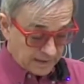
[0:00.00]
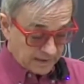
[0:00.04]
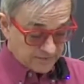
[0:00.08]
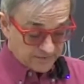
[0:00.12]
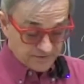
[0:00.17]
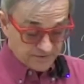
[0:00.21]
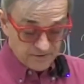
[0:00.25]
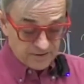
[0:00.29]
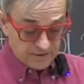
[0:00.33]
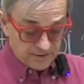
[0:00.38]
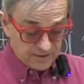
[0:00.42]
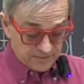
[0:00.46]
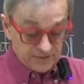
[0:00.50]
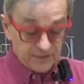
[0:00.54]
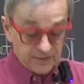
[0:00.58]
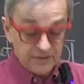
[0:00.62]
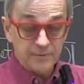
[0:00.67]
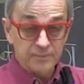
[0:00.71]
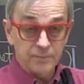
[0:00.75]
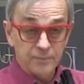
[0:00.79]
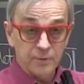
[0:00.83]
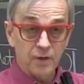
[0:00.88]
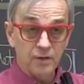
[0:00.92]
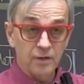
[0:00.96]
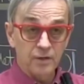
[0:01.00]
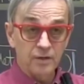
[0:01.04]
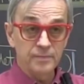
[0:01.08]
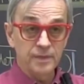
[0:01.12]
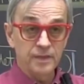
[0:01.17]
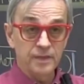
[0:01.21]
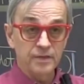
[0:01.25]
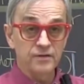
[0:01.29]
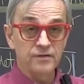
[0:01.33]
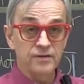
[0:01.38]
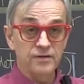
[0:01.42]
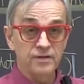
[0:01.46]
And it's not a silly
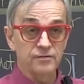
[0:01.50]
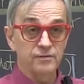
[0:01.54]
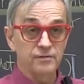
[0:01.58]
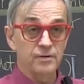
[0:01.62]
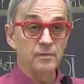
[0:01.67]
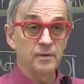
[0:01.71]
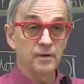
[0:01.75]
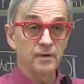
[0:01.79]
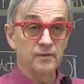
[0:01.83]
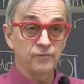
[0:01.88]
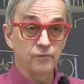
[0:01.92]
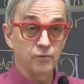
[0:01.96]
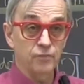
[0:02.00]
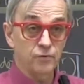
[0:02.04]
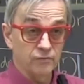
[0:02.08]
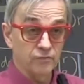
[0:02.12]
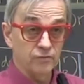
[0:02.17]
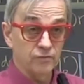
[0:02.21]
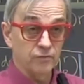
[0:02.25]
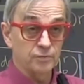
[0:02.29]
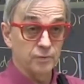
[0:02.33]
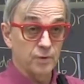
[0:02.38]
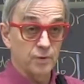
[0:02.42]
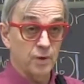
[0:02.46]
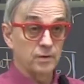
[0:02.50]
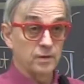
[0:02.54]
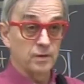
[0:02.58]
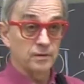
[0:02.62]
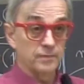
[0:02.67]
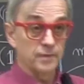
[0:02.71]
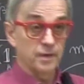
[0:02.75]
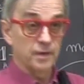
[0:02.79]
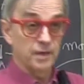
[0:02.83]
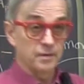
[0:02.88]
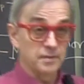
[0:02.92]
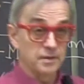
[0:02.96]
problem, because it's extremely fruitful
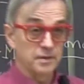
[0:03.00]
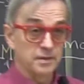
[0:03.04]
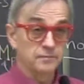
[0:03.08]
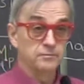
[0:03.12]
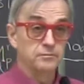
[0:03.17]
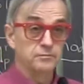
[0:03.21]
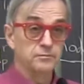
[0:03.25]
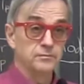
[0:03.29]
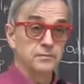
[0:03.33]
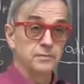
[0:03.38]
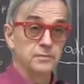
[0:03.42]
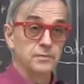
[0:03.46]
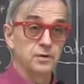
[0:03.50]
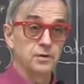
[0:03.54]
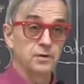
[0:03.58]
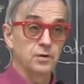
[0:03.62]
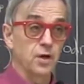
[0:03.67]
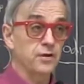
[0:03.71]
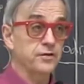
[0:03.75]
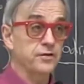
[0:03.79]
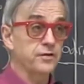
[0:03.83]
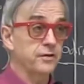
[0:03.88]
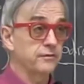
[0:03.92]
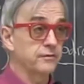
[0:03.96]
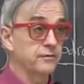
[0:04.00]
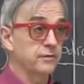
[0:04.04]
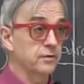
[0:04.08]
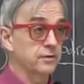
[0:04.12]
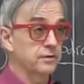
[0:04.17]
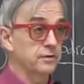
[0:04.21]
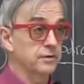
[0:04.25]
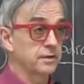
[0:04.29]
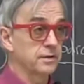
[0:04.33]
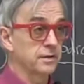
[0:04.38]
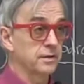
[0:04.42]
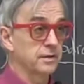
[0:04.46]
problem. I mean, lots
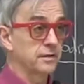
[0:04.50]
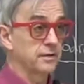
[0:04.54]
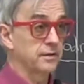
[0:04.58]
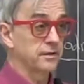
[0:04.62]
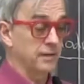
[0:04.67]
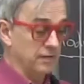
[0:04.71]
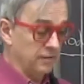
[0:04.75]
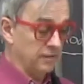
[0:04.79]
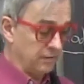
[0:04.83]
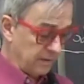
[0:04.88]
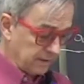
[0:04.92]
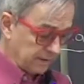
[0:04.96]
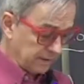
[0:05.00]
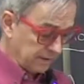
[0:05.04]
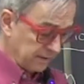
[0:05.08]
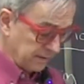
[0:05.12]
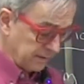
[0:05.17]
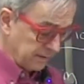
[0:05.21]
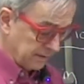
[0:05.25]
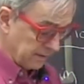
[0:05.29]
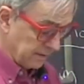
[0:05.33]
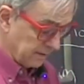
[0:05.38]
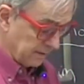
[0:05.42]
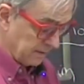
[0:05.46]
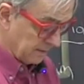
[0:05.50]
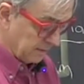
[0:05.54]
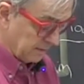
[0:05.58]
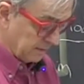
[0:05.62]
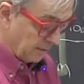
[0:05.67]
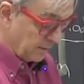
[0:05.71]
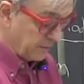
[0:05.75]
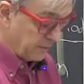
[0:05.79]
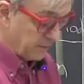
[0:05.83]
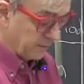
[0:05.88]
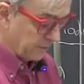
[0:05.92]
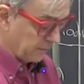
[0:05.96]
of good theory,
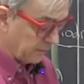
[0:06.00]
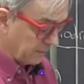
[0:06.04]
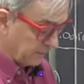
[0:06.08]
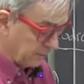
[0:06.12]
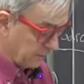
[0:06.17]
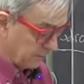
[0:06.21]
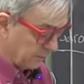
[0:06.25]
lots